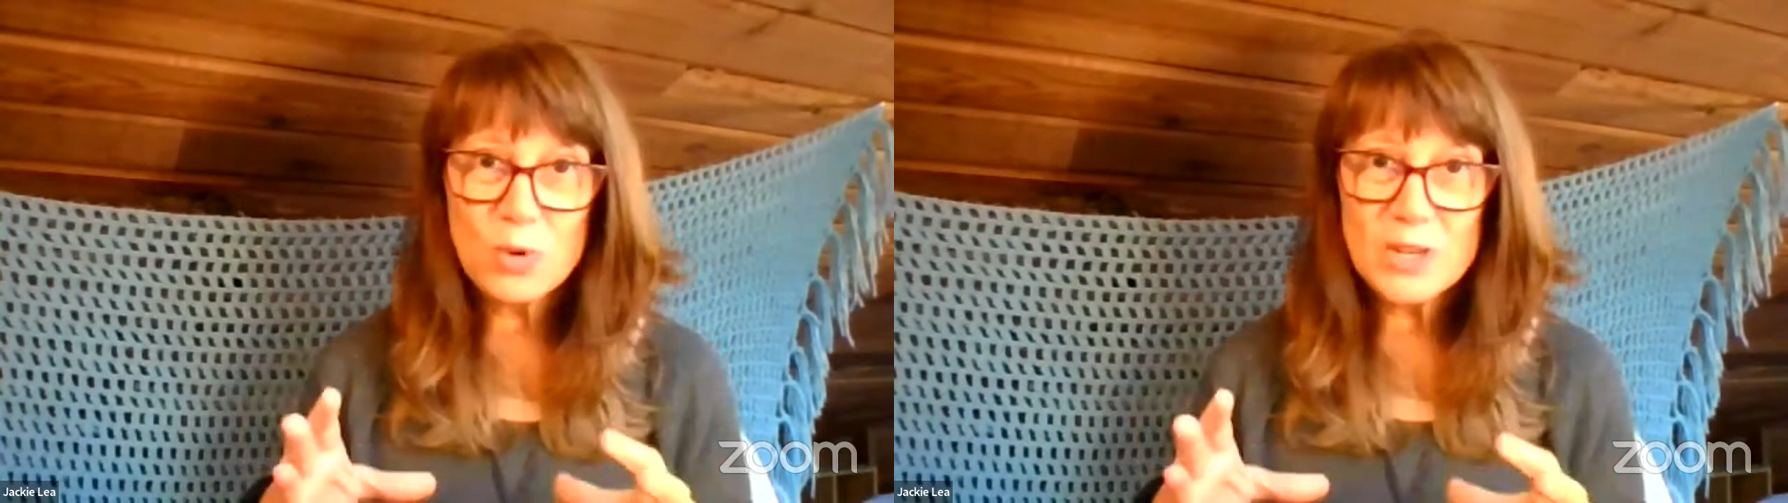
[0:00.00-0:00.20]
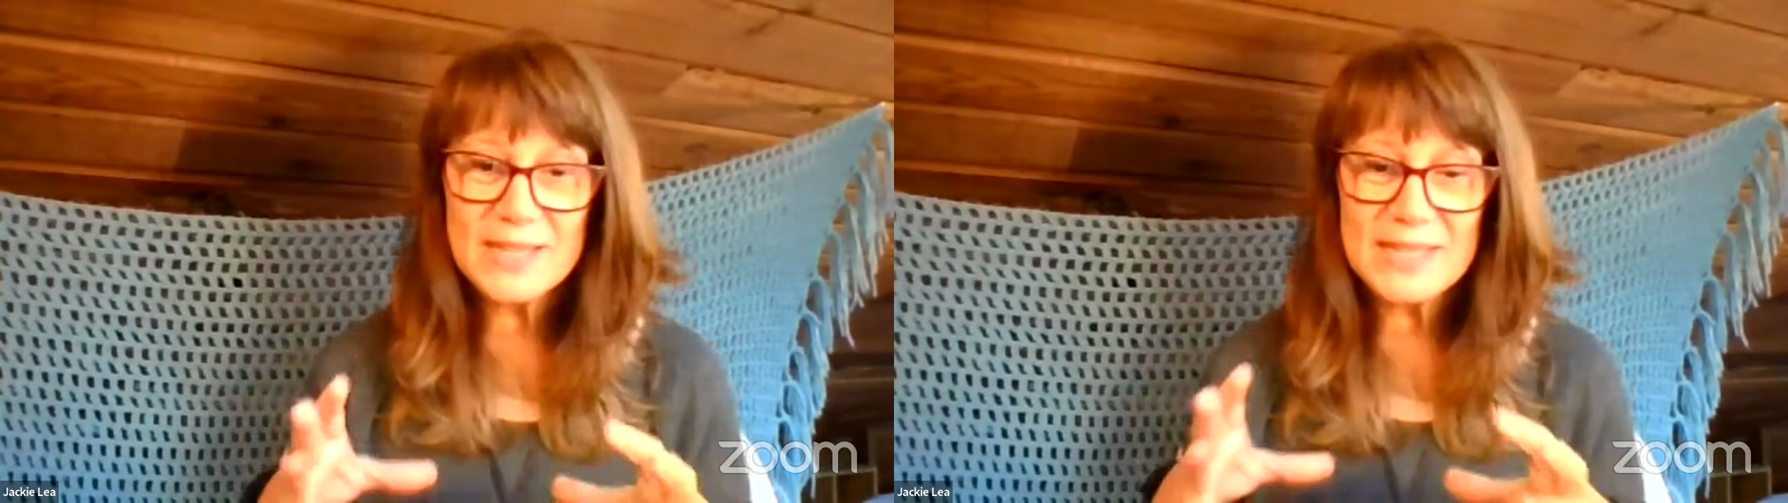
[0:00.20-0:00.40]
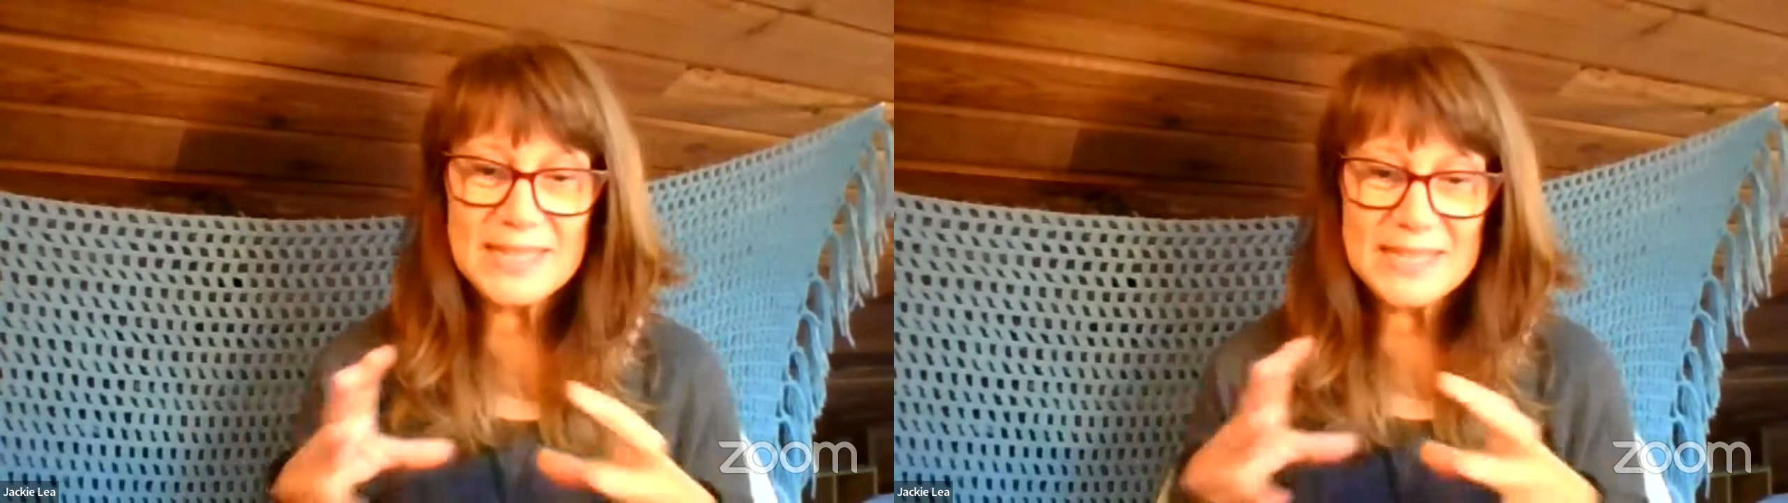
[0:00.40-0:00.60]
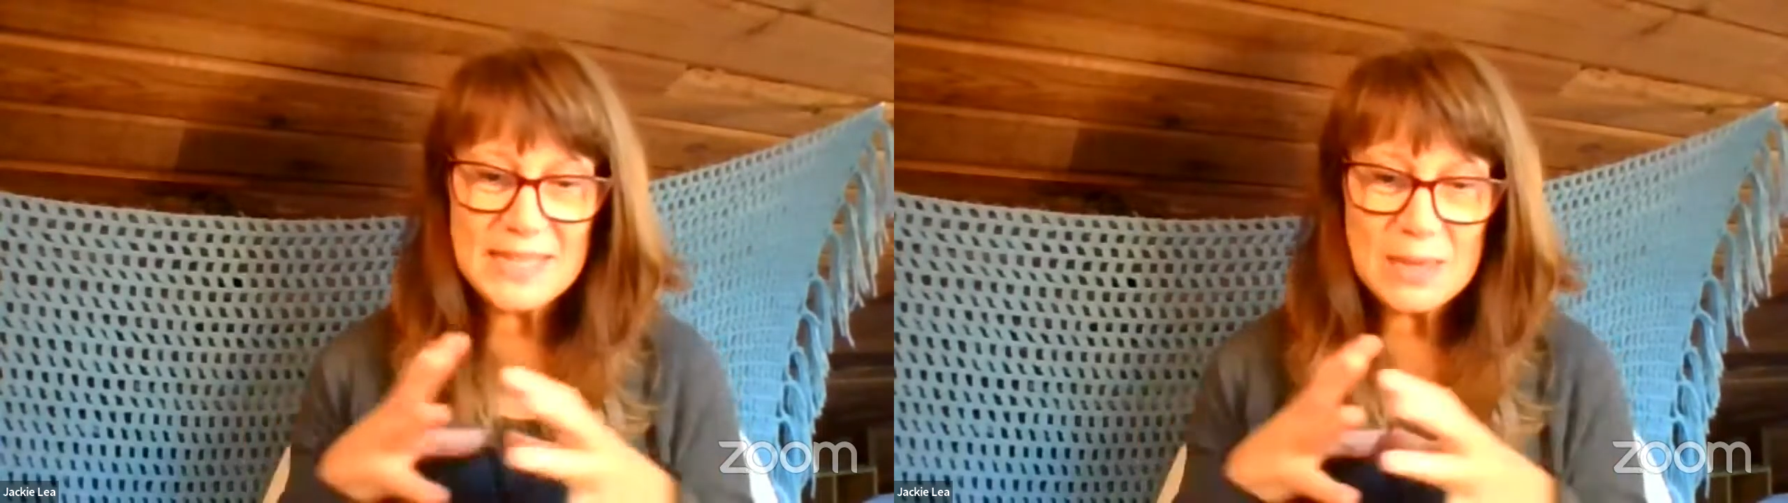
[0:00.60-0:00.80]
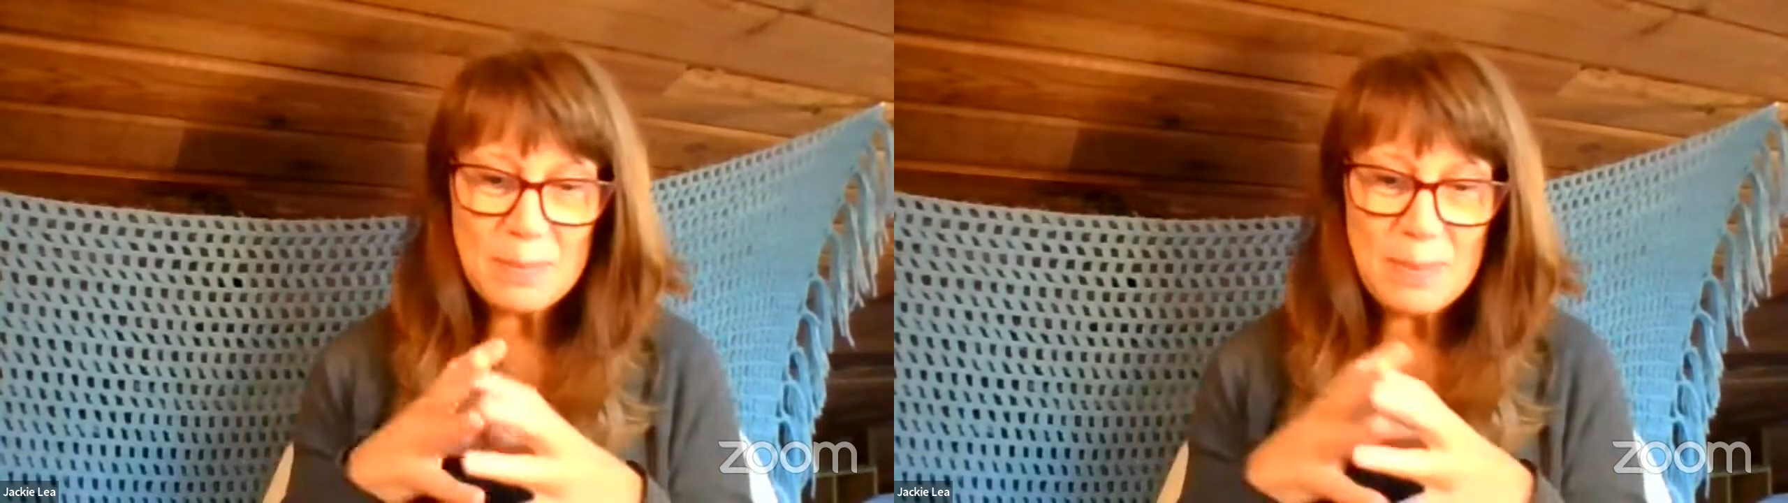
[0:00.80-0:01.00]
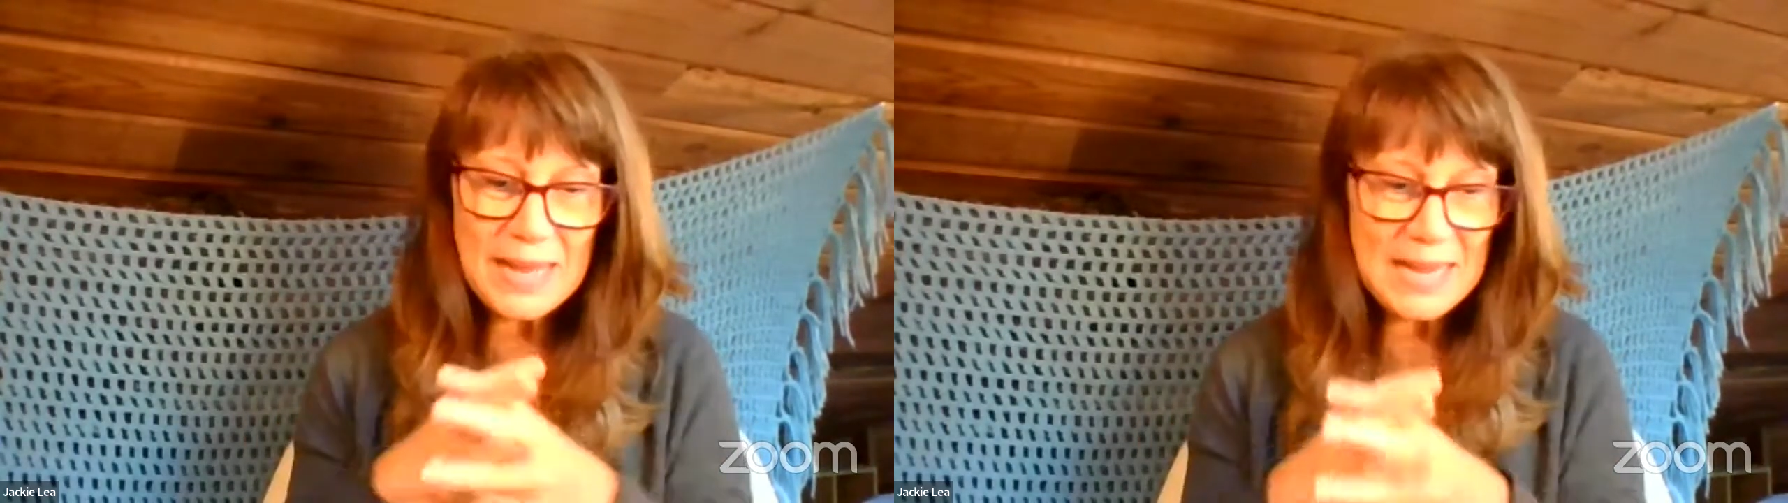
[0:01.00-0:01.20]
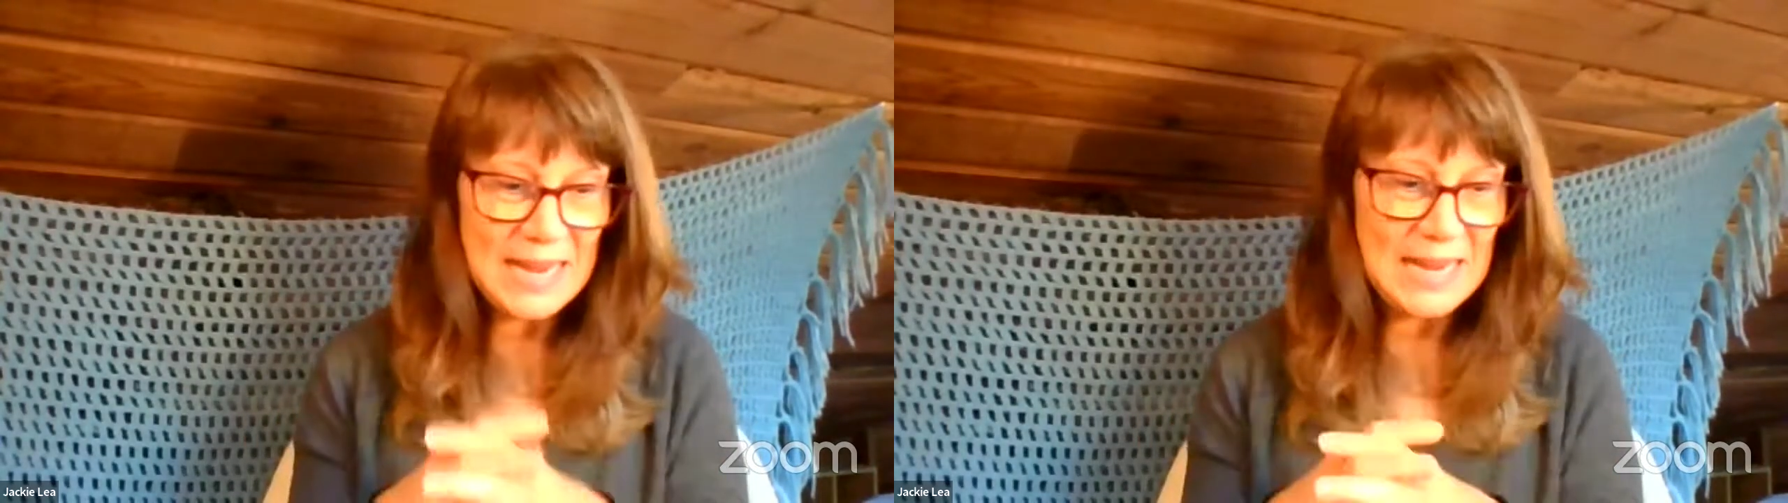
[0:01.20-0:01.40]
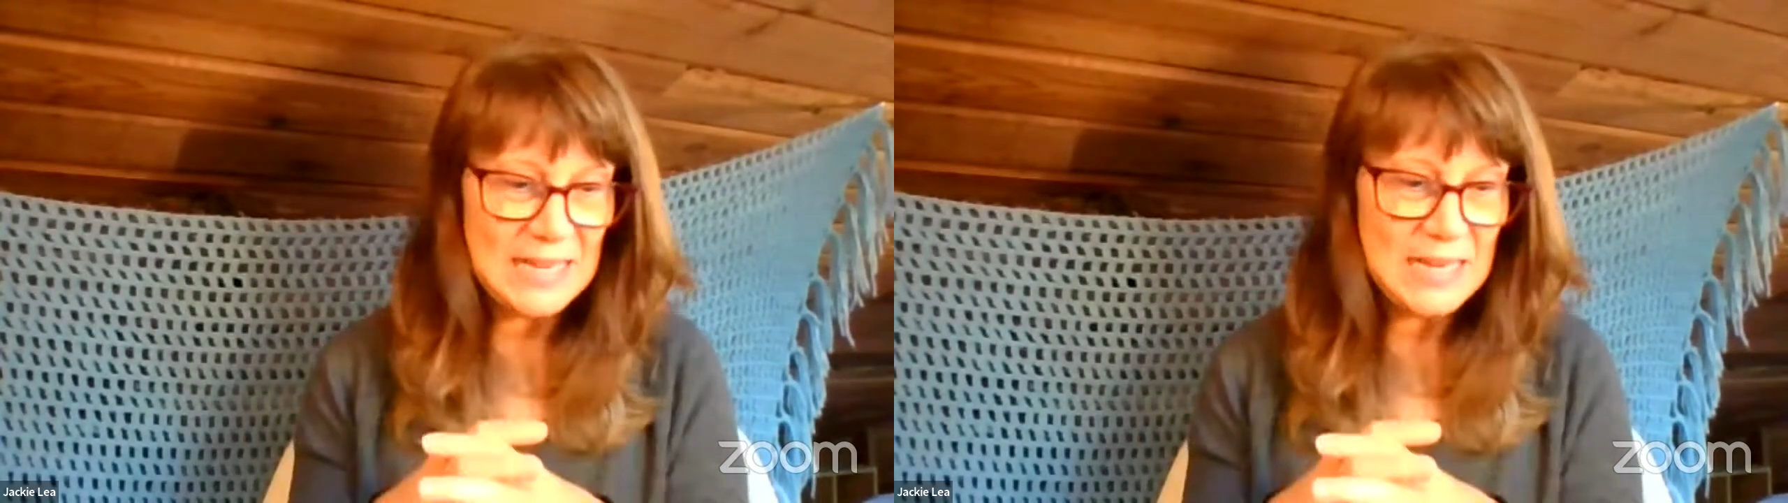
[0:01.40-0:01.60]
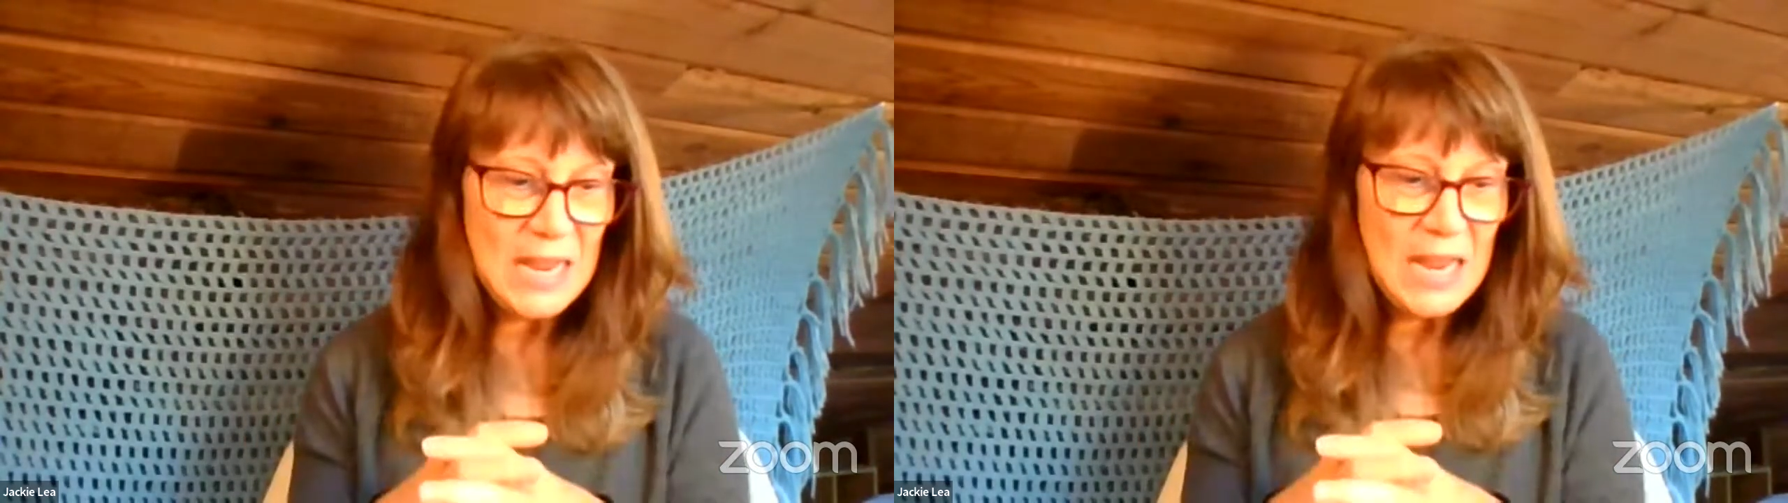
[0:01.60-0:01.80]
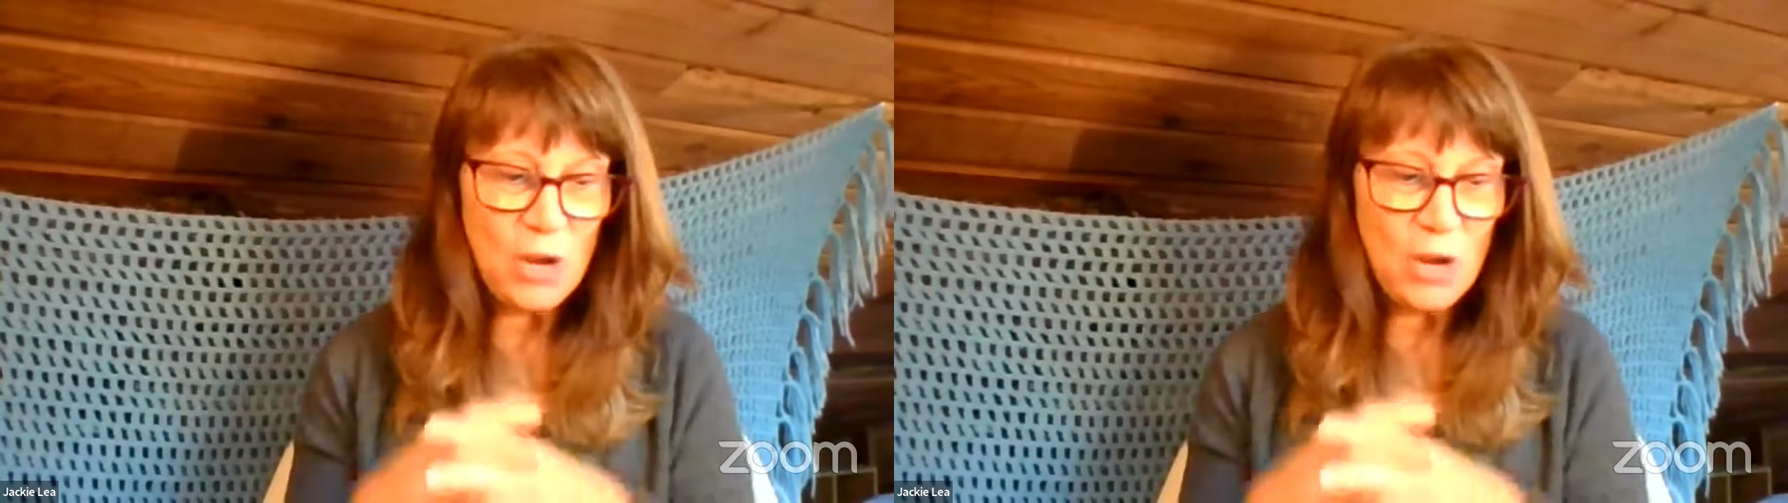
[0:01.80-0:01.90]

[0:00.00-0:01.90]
force is combined